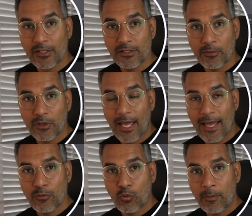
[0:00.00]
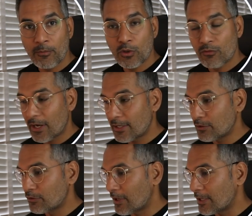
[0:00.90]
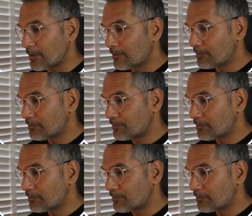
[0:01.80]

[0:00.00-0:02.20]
So I'm going to add one more radial gradient.